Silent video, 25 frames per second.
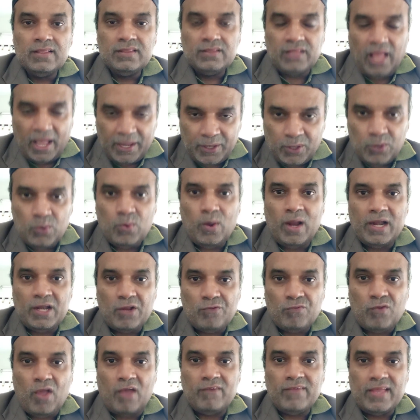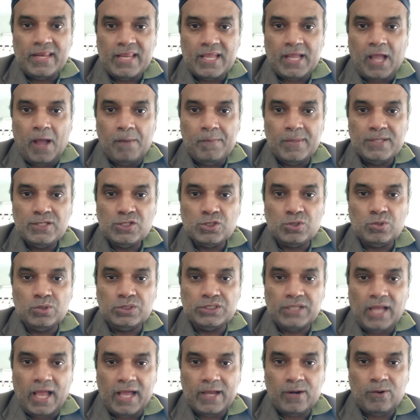Thank you, and if you have any comments to
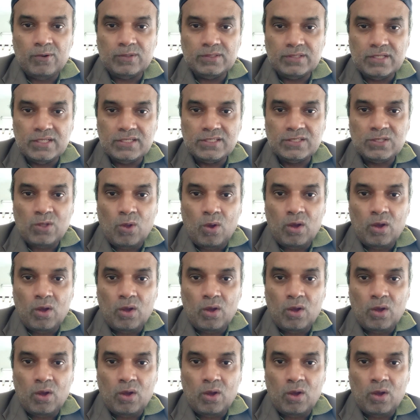share on this